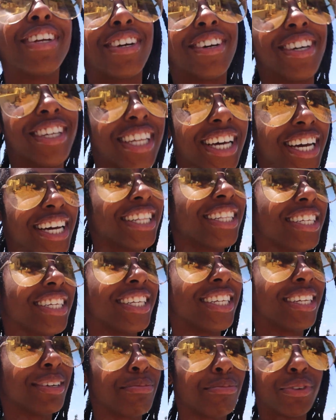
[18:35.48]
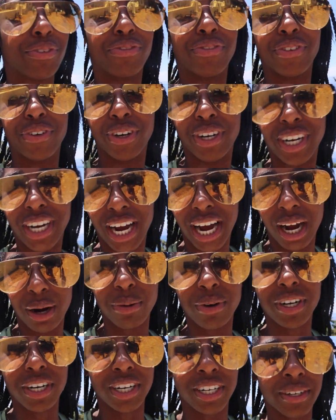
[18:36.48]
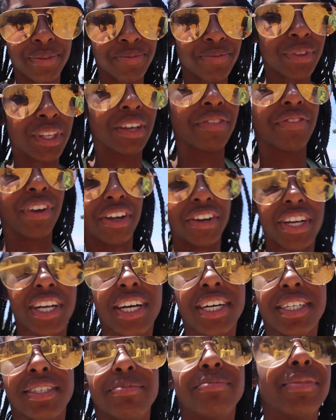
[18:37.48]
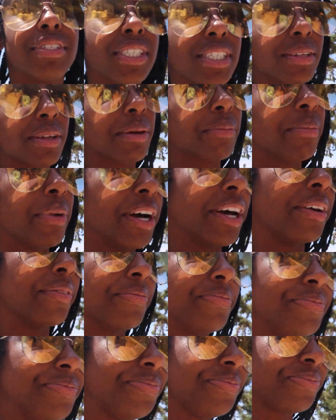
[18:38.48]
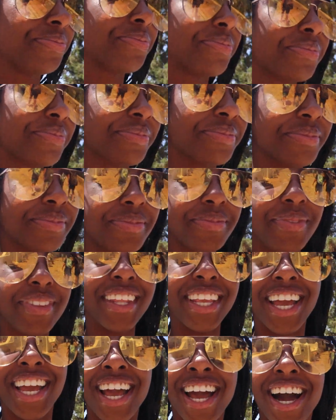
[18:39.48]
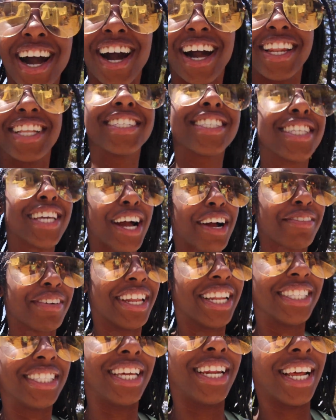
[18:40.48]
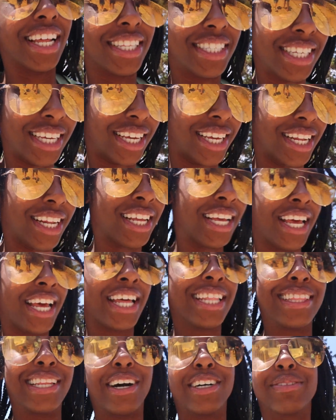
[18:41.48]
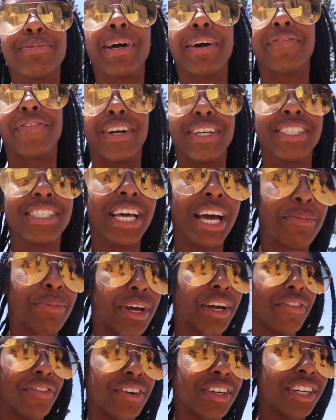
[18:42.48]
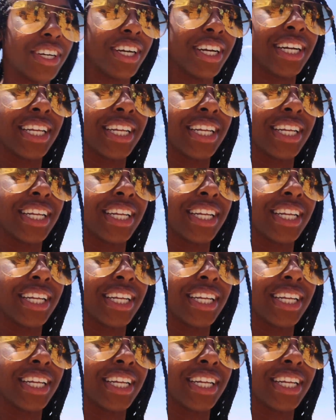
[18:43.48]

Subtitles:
here on the island before our ferry comes. But honestly, I rated 10 out of 10. That was my first time ever